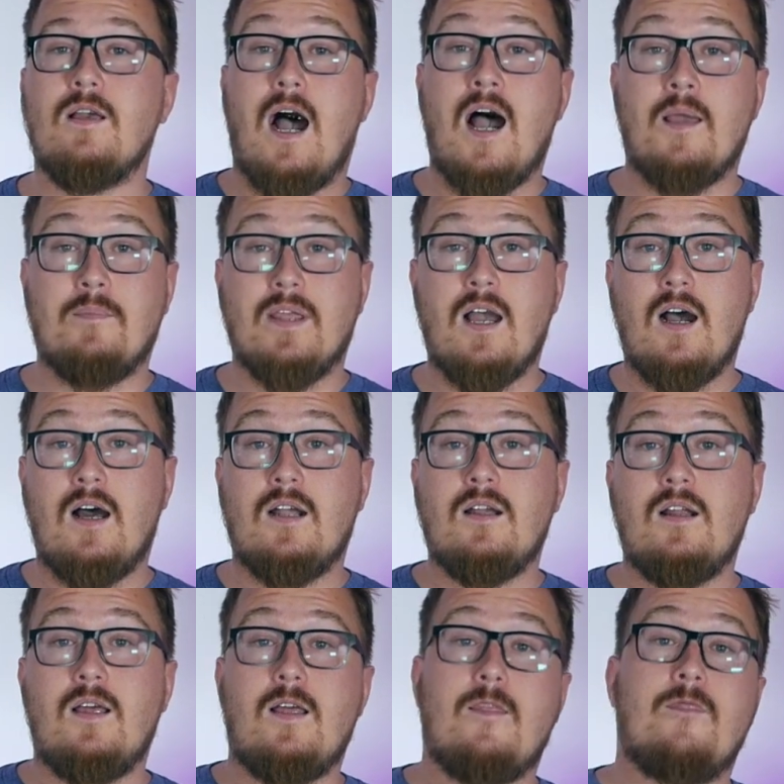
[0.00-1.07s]
I'm
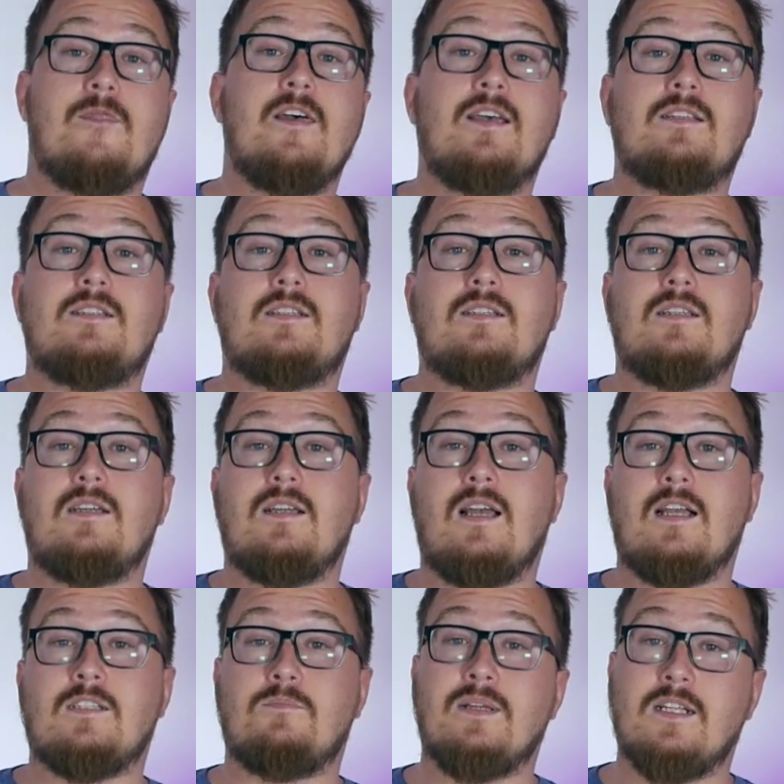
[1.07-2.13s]
Jan, this
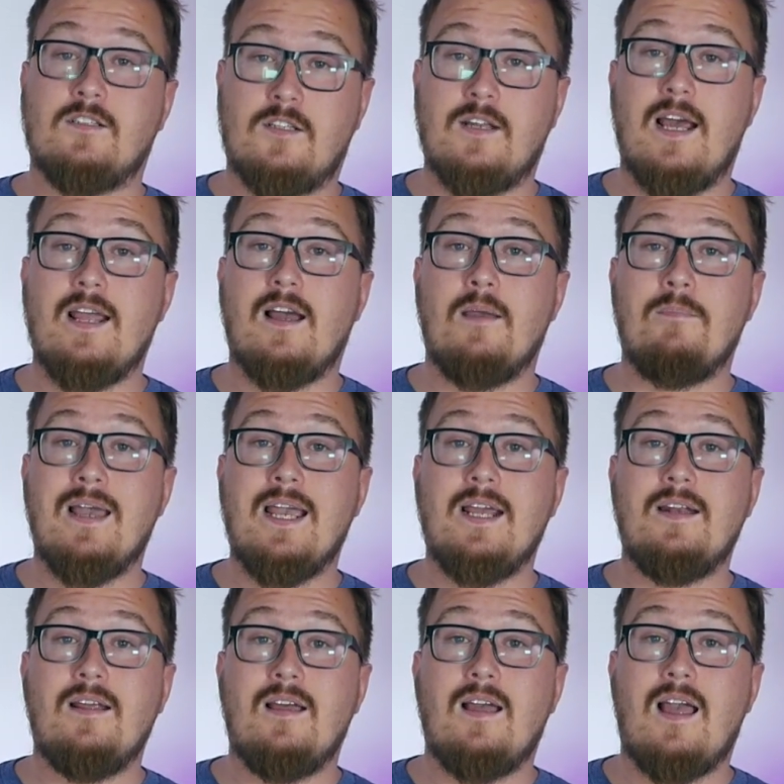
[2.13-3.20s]
has been Today I
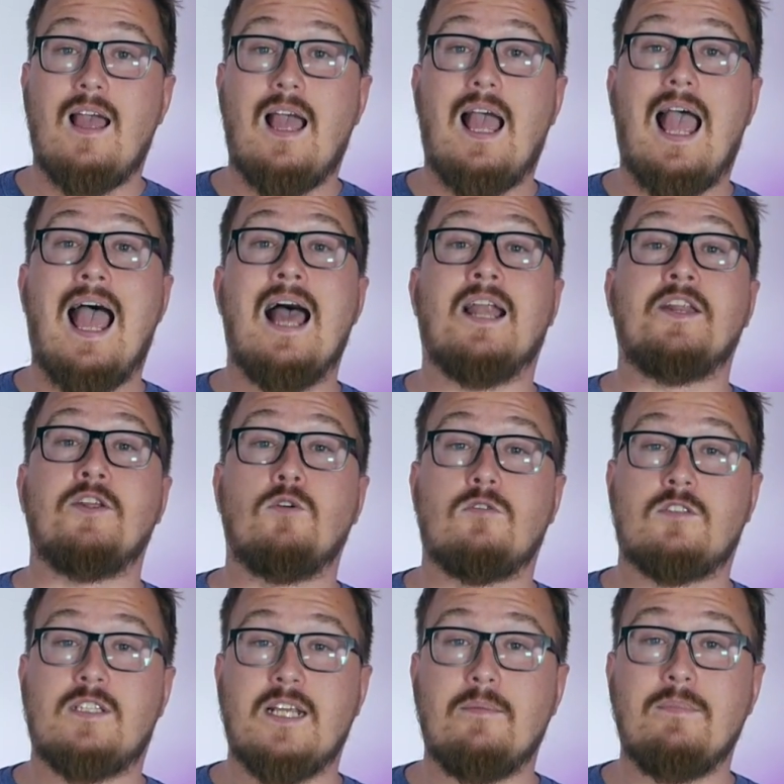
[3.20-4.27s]
Made, and you'll
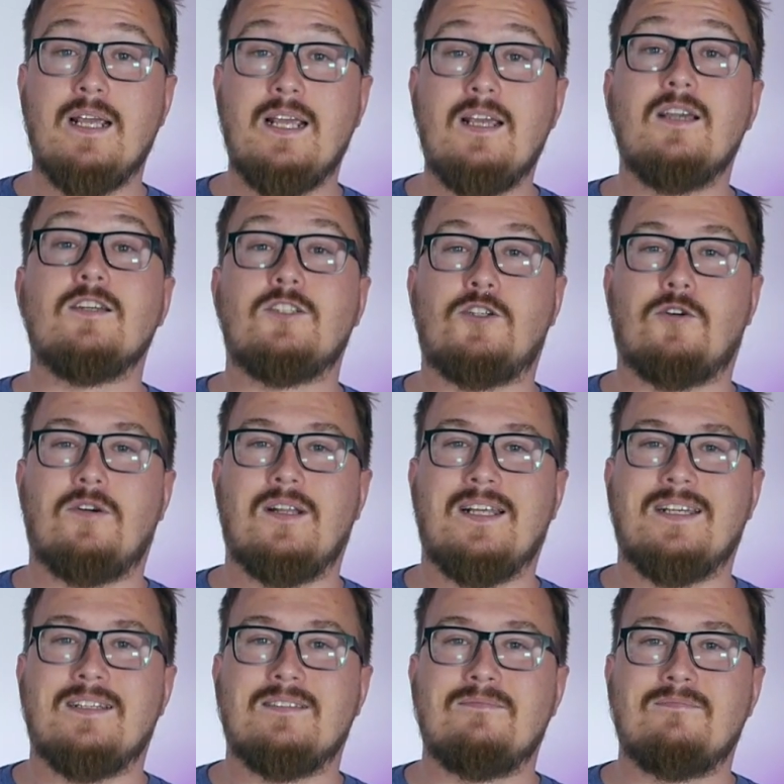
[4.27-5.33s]
see me shortly.